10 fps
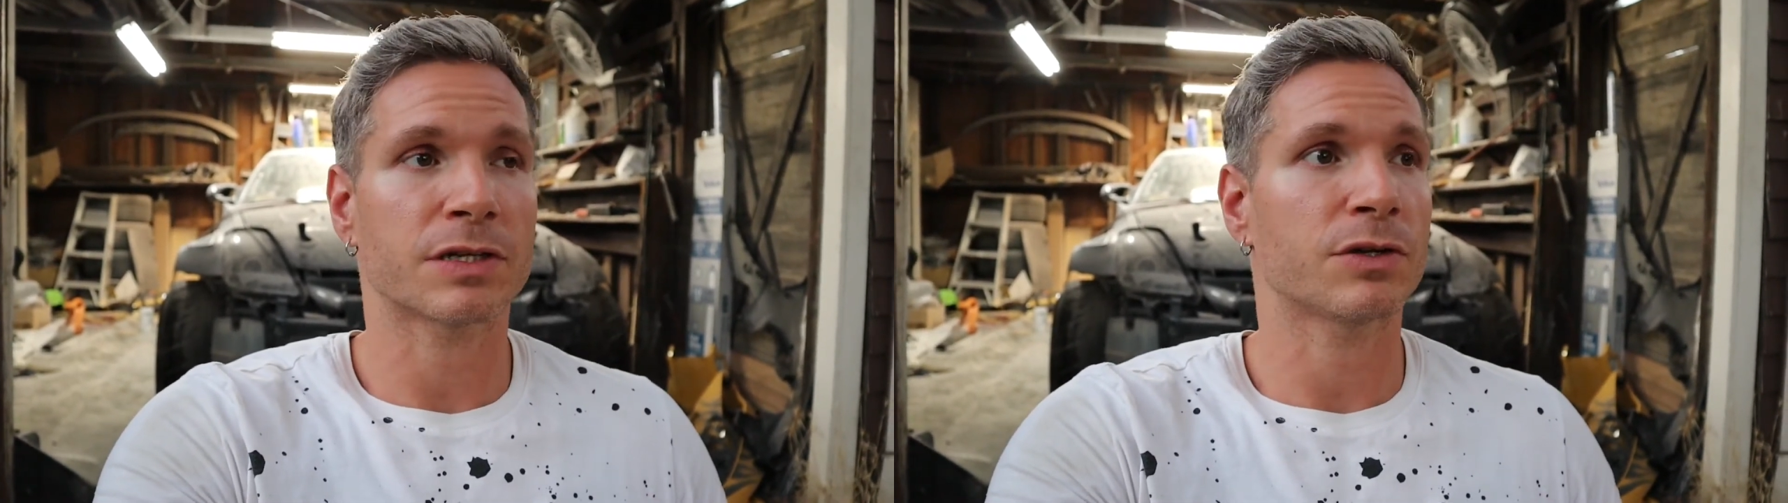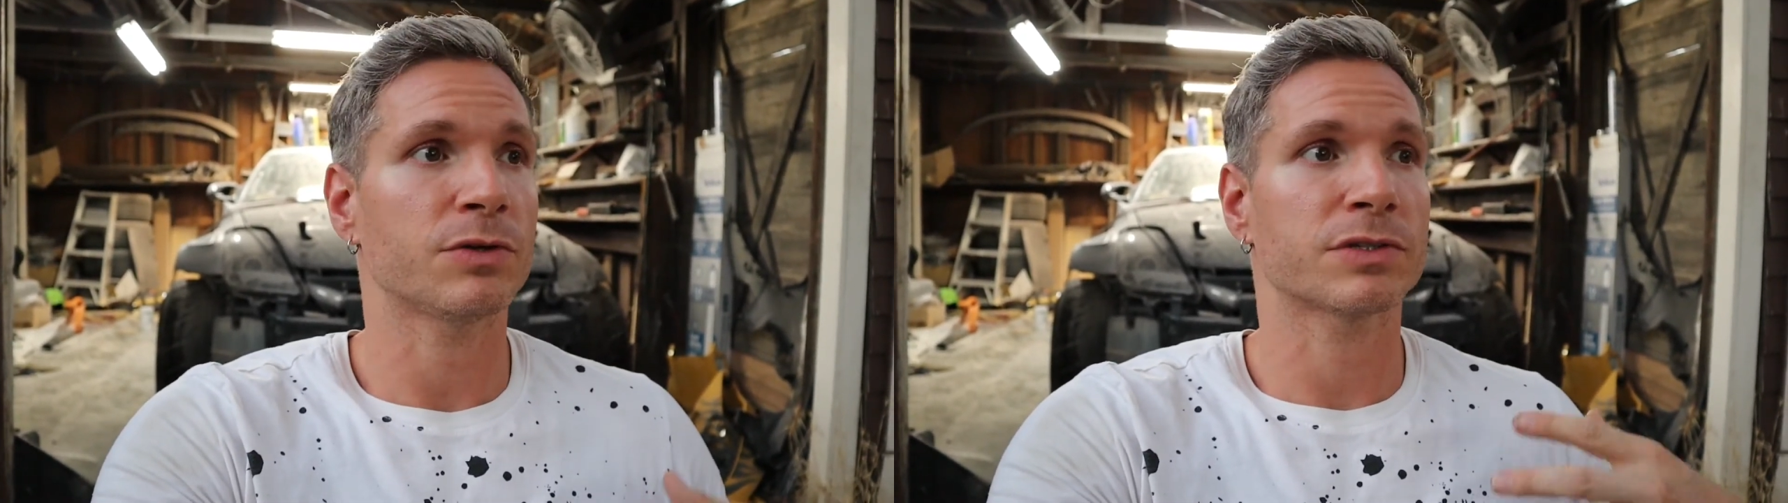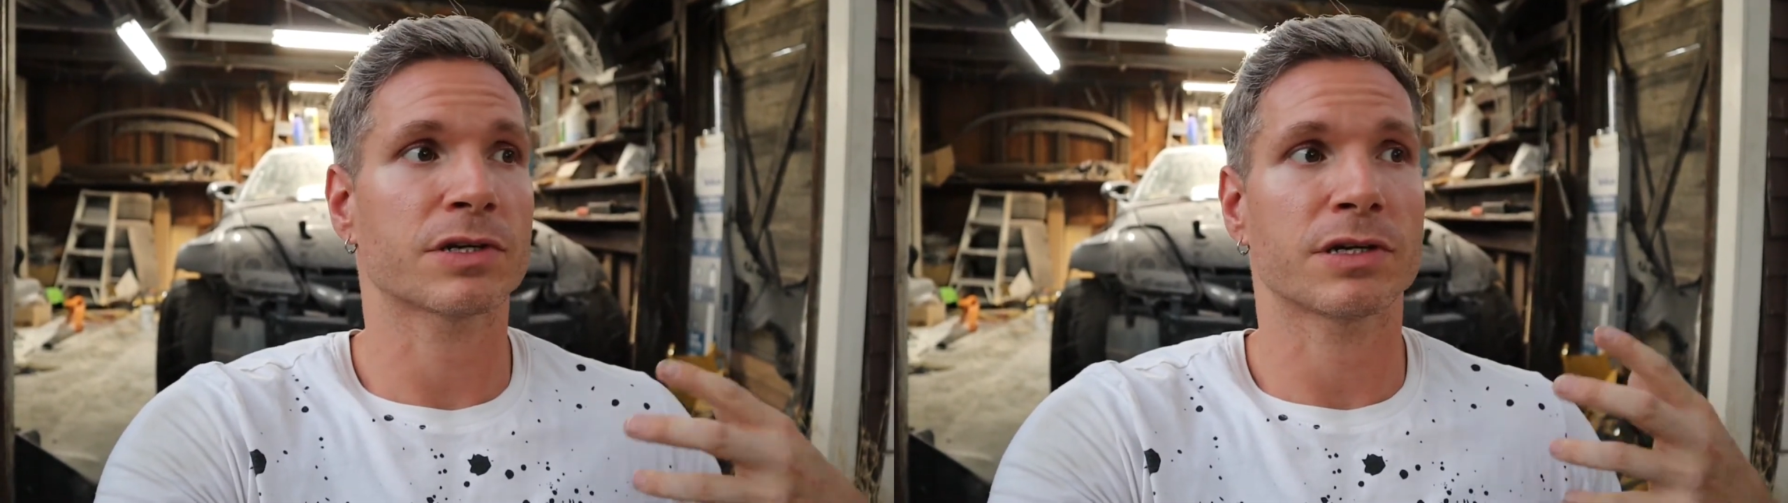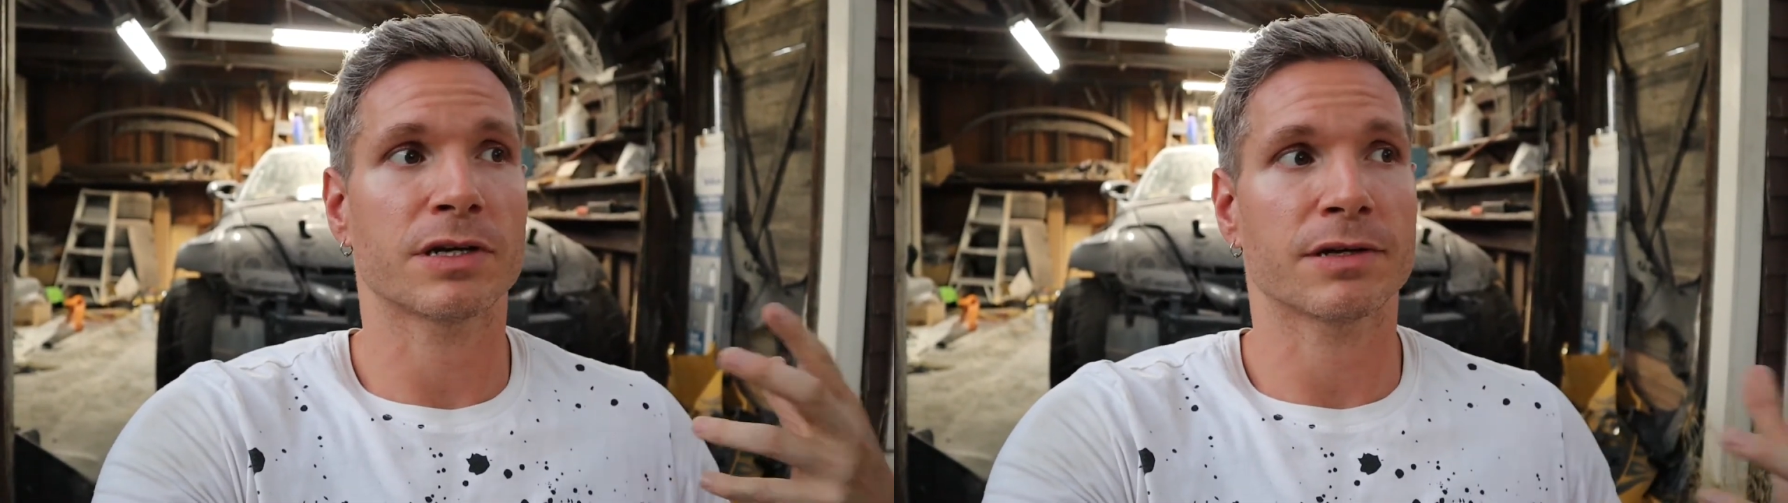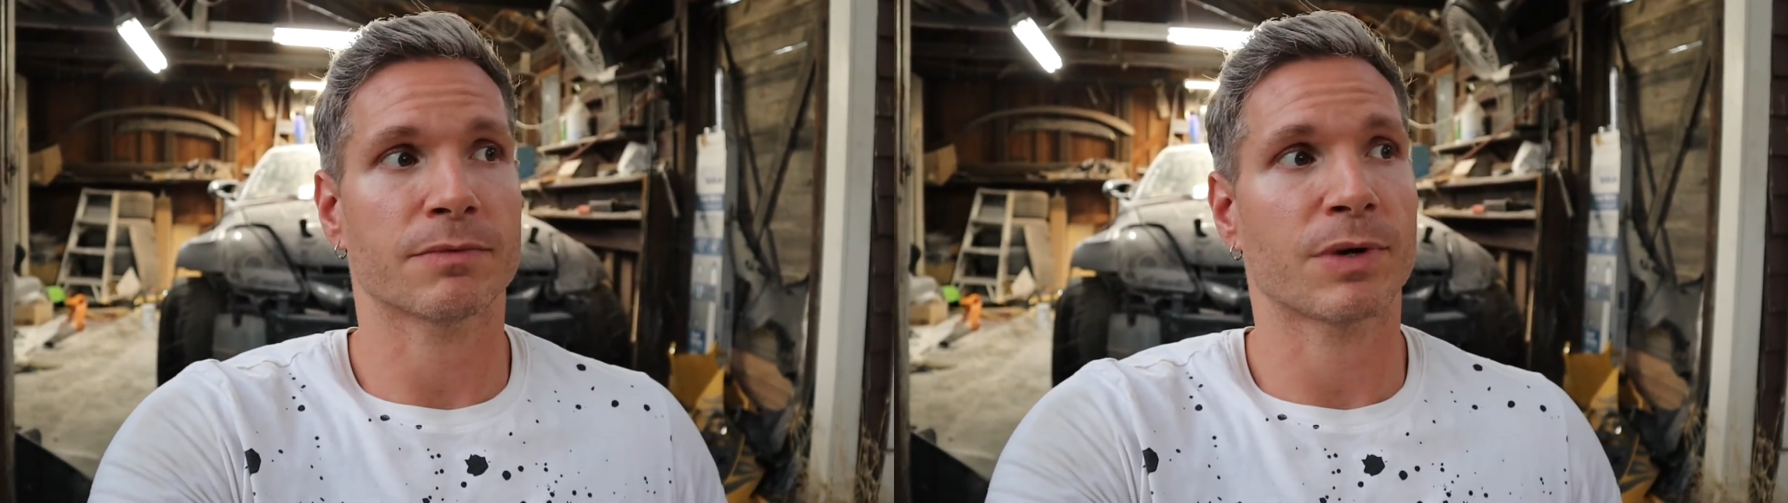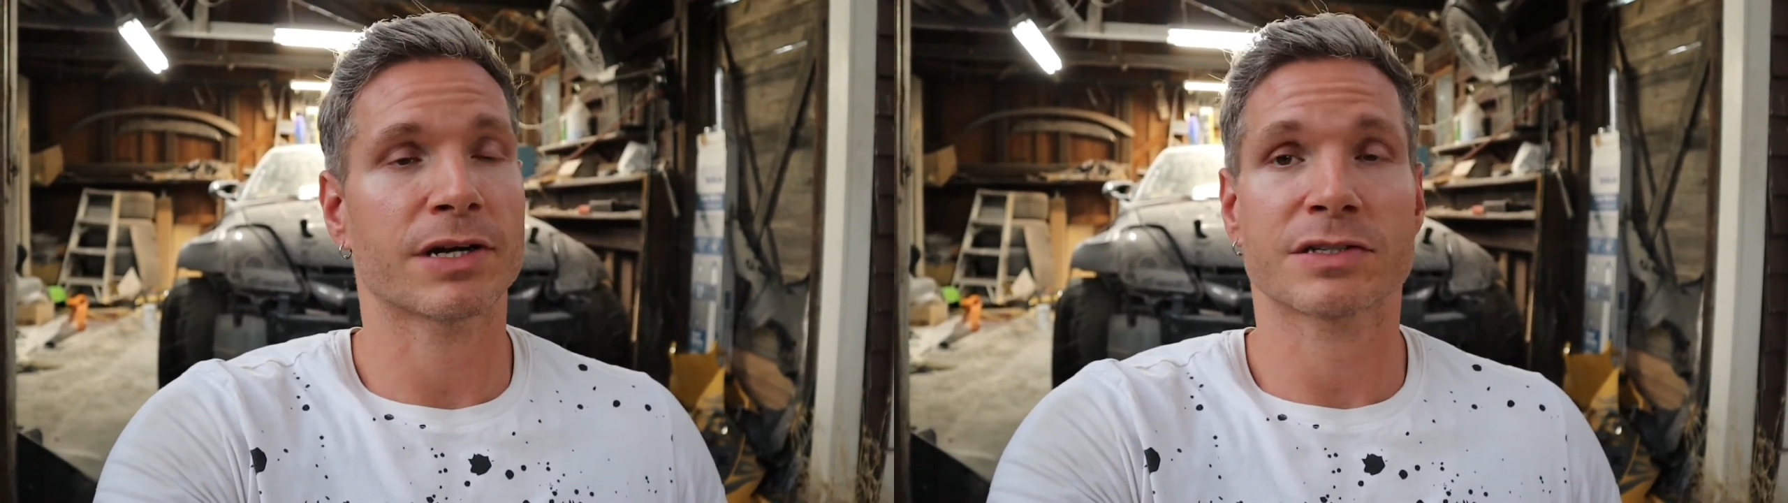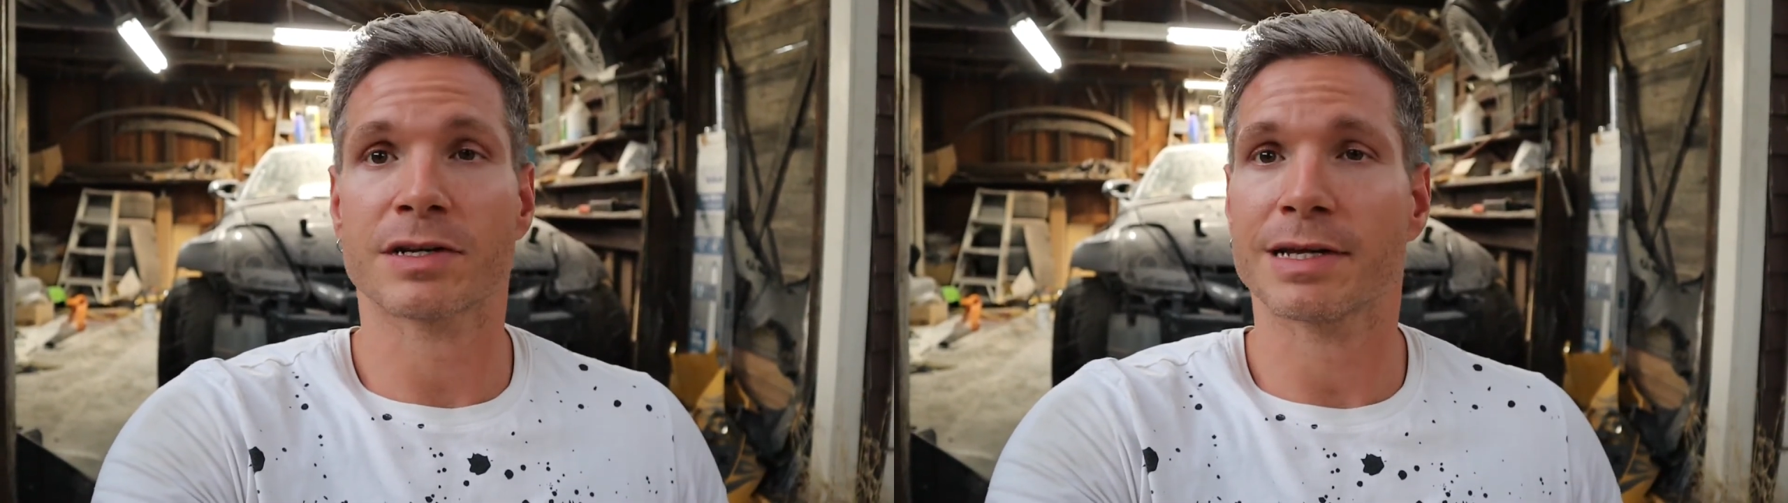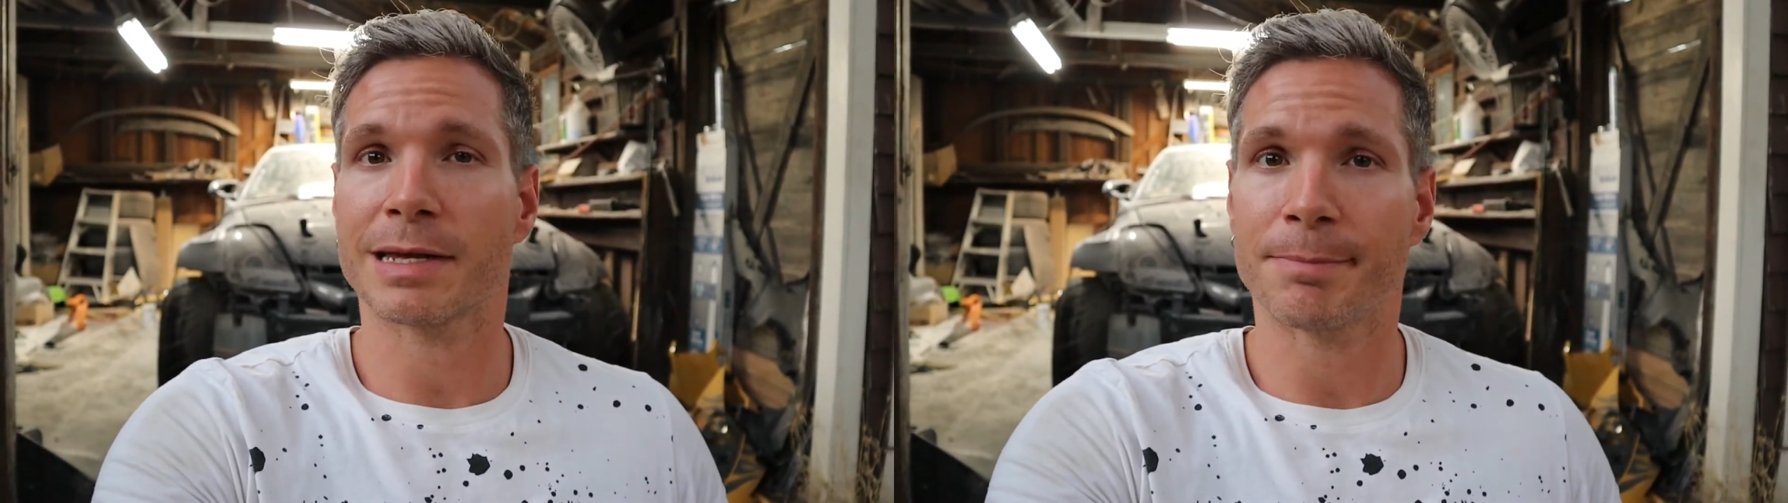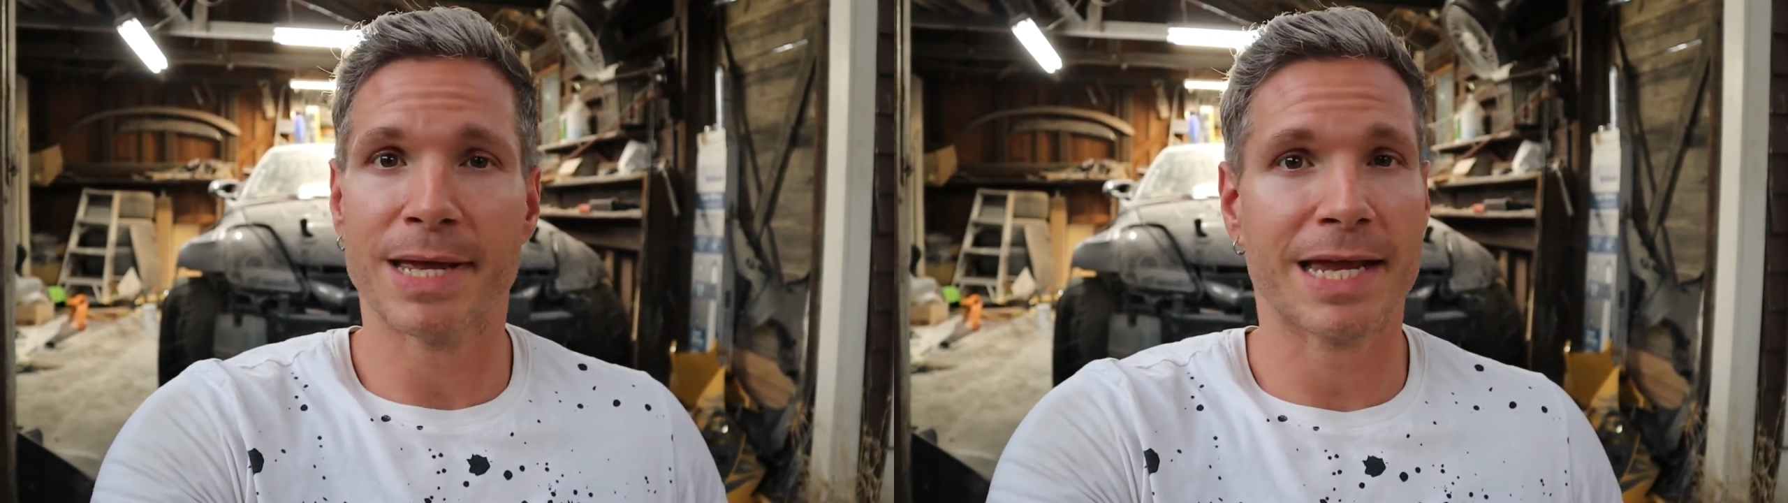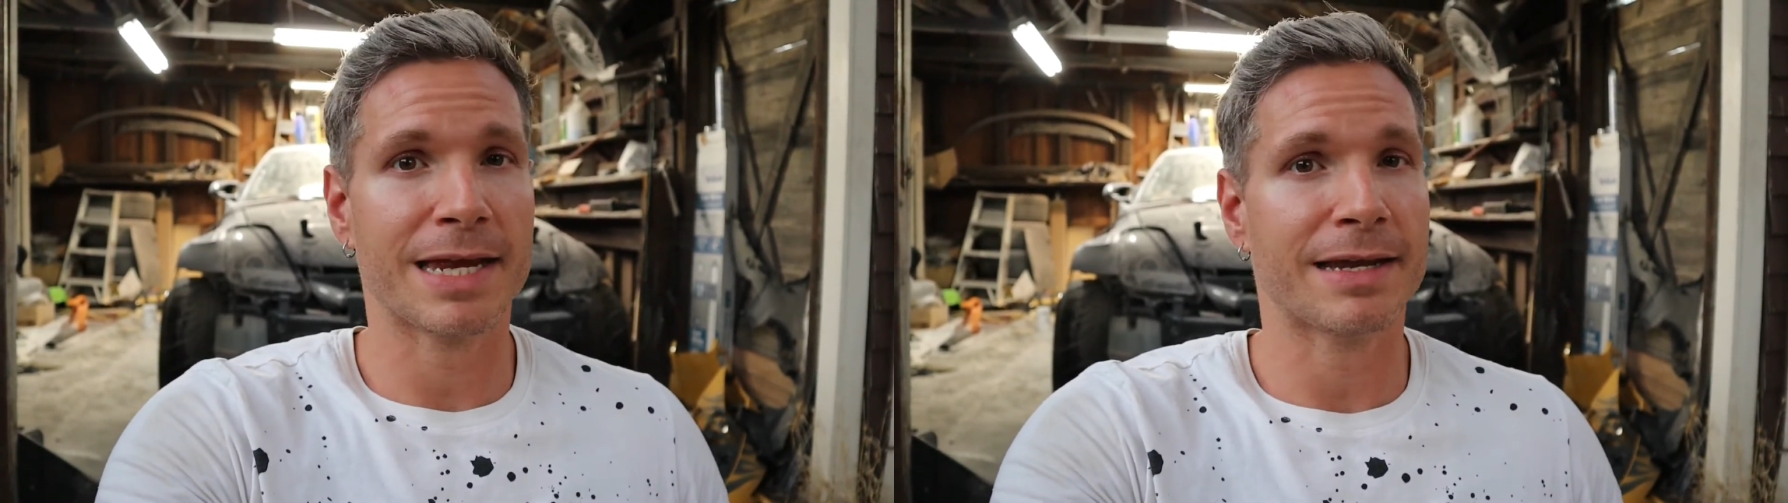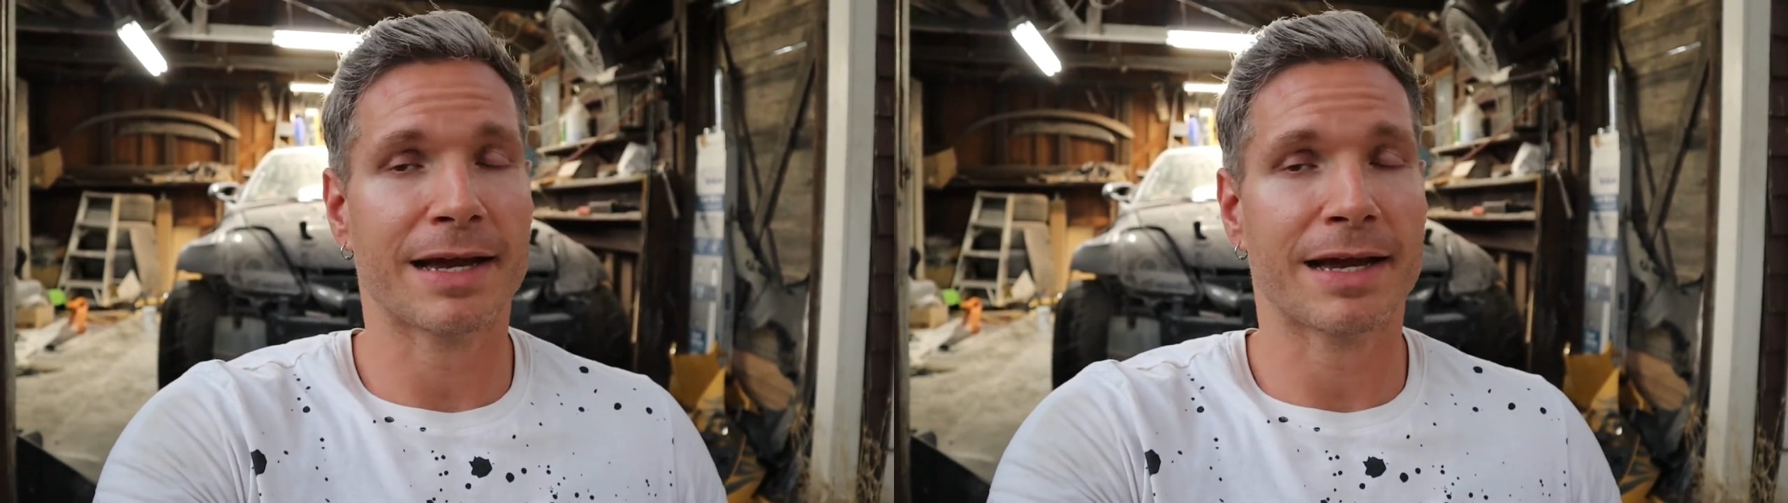where it's going to get made.